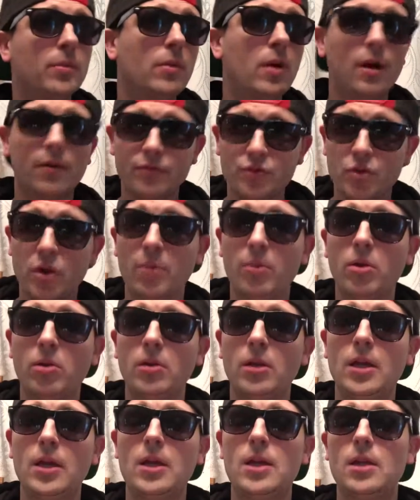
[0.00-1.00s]
of
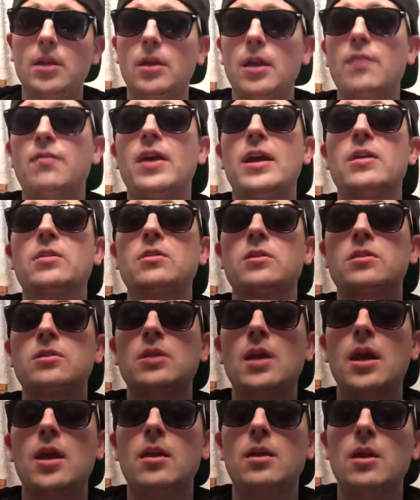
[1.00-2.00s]
trouble, if I can just
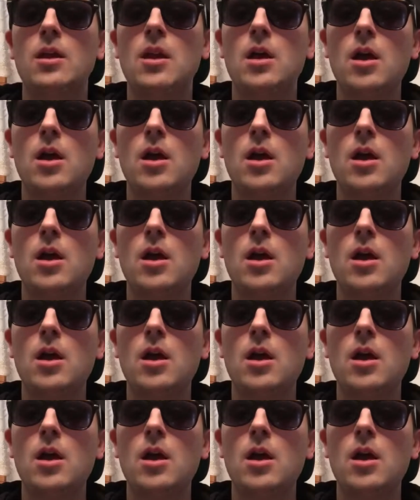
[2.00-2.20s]
say.